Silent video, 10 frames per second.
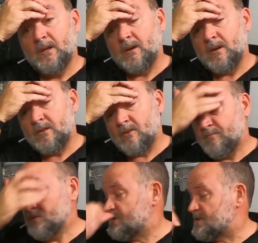And I've
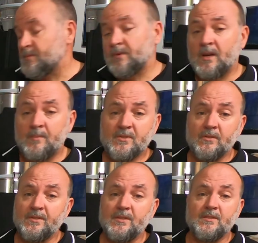brewed some
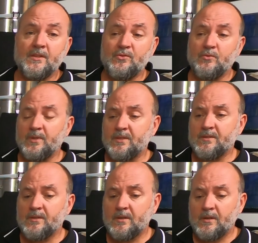absolutely sensational
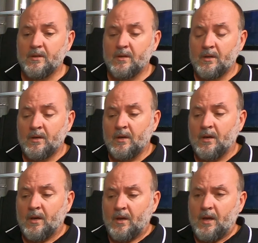beers.
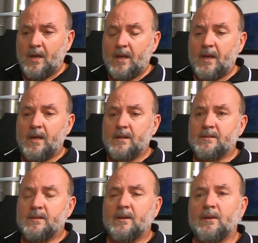
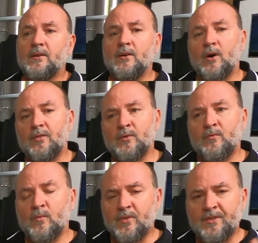And the
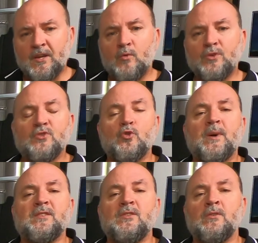thing I wanted to talk
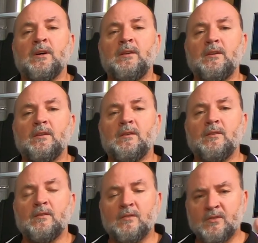about tonight,
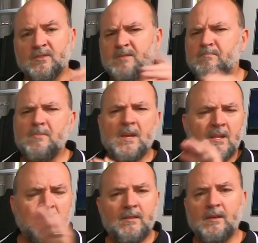because there's
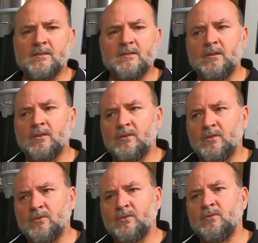many things you can
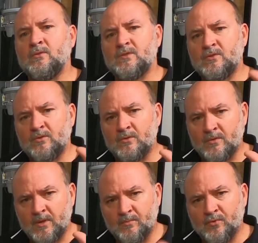do
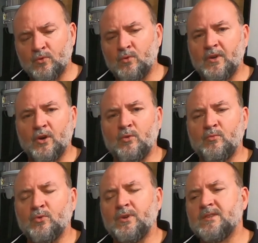to improve your home
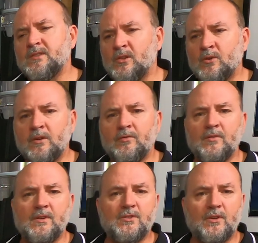brewing. There's a lot of different
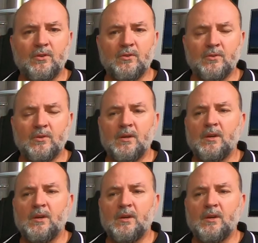things you can do.